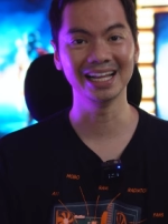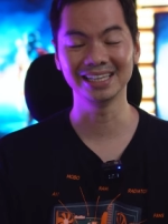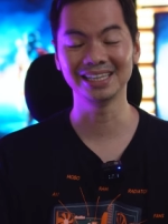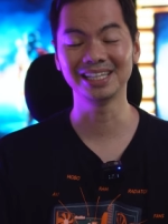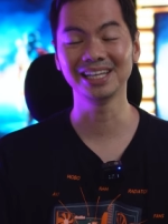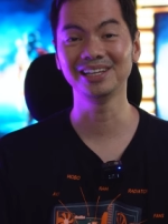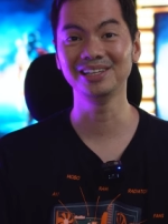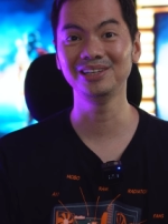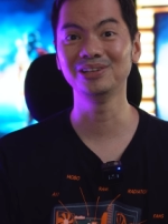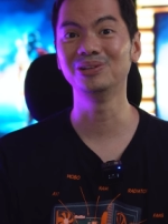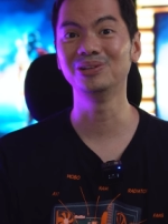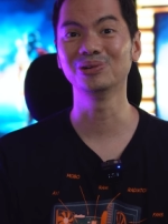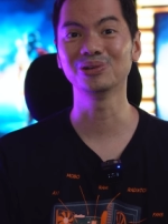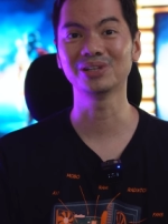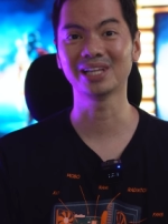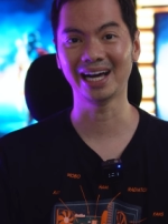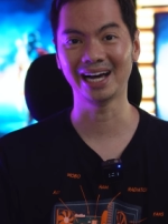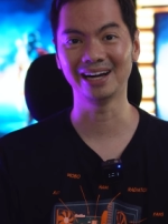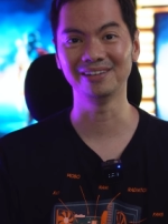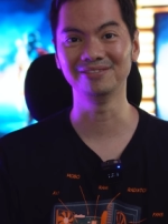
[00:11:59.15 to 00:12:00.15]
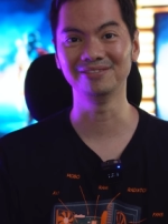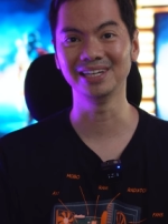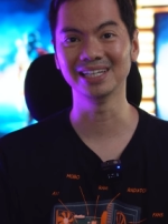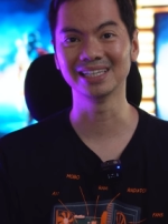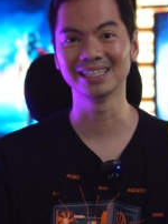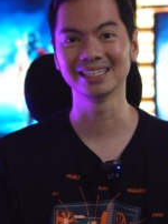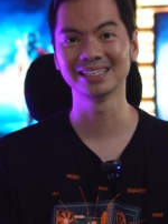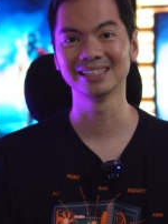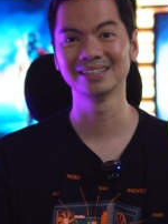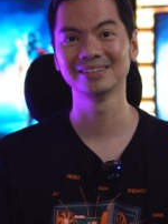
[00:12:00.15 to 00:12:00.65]
until you don't have
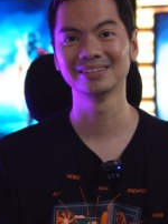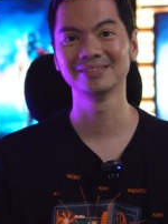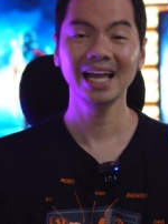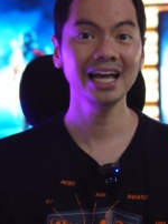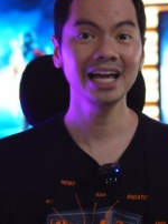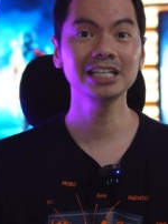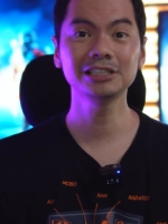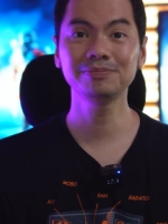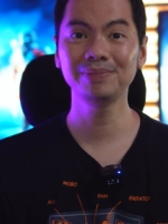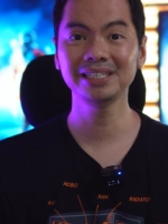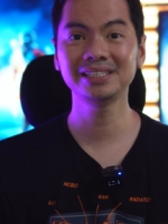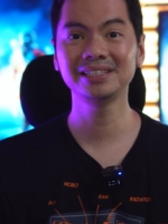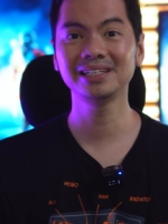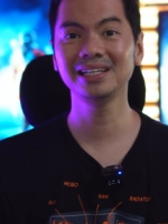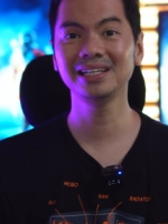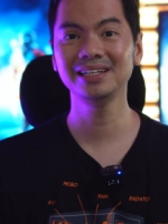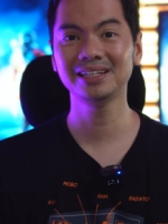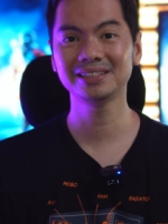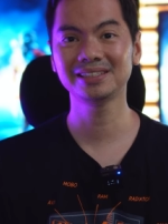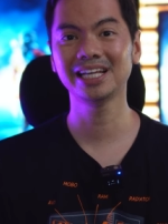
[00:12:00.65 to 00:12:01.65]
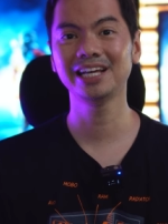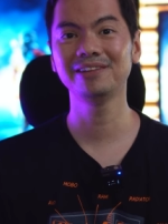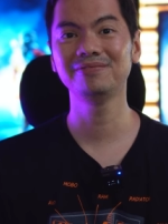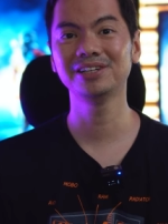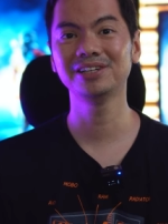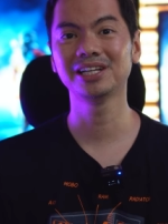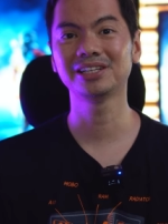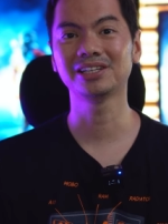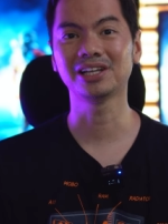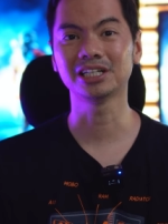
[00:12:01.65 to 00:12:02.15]
it. And it's basically the
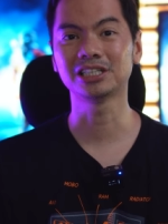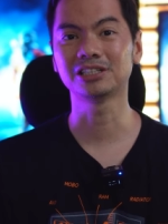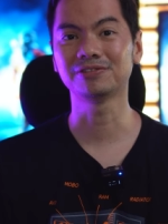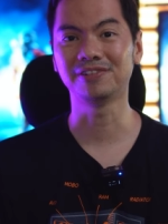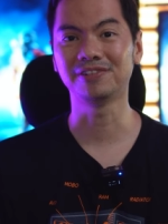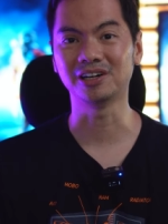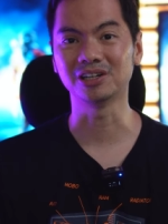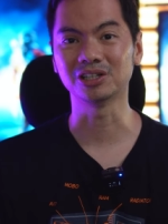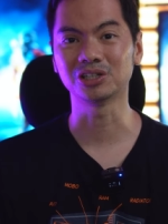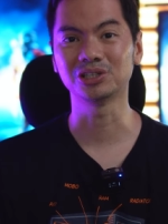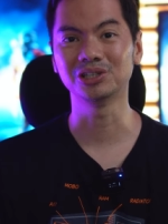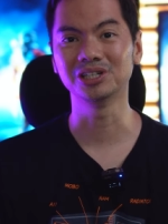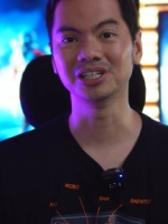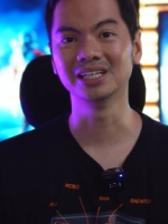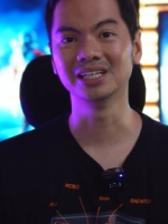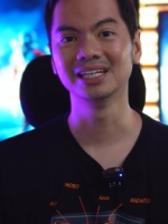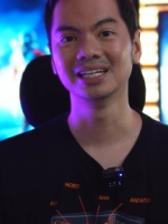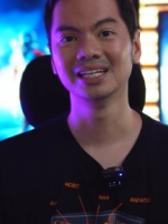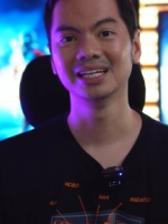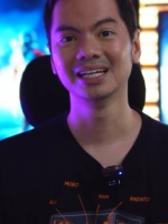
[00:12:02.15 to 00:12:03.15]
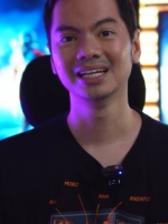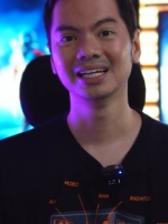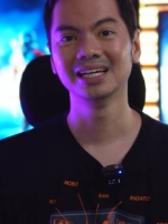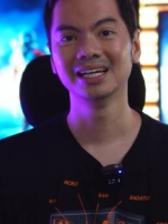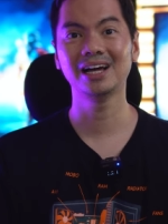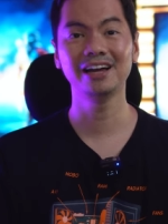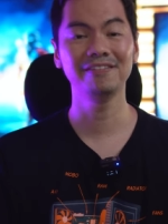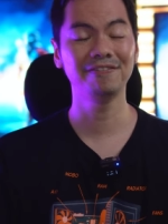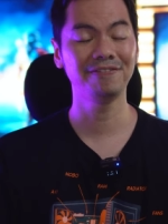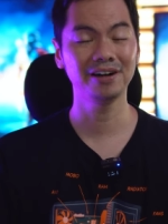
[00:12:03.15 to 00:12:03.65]
same with the touch function.
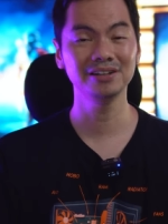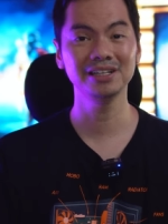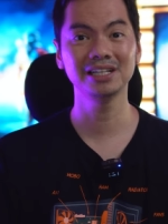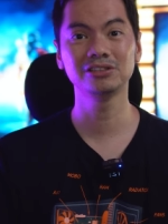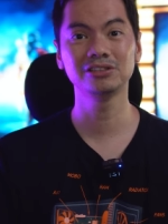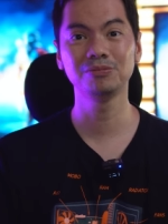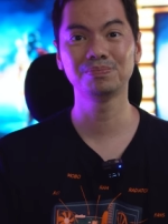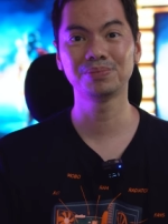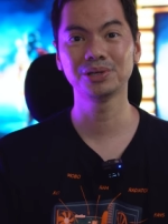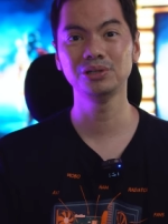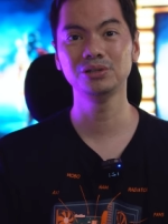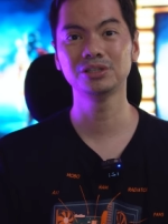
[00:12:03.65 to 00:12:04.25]
I found it super